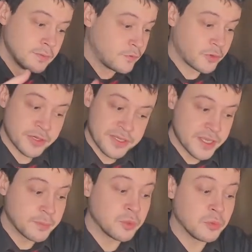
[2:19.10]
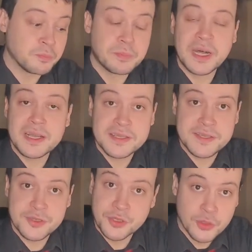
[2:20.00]
For example,
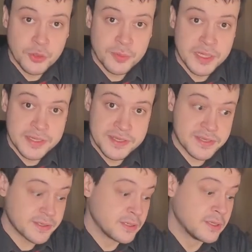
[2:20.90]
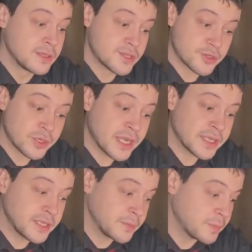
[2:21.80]
past traumas
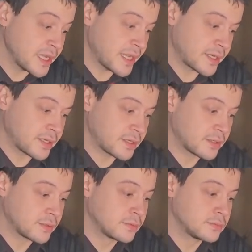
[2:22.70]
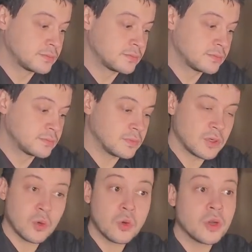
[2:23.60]
striking back,
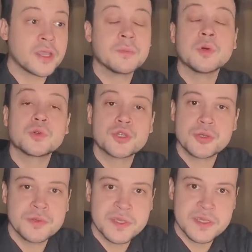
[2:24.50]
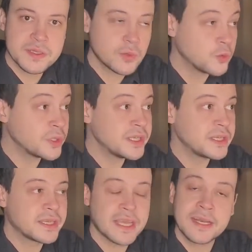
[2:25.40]
or emotions we
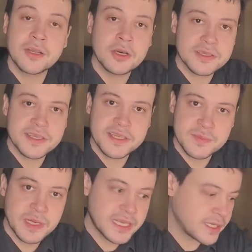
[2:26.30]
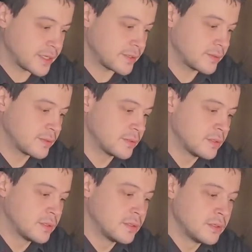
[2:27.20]
cannot explain.
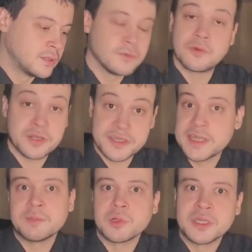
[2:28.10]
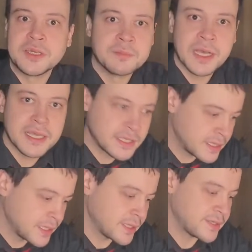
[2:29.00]
For example, in my
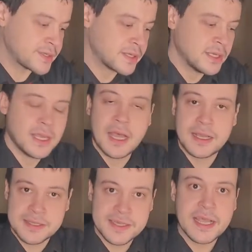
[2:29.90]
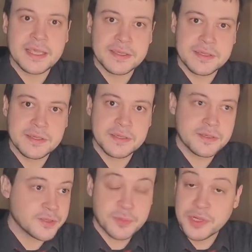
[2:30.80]
case, anxiety,
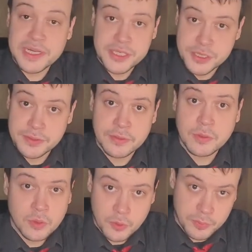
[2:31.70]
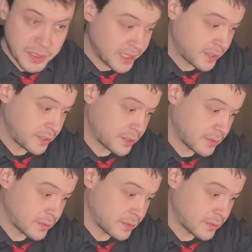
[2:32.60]
depression, or panic.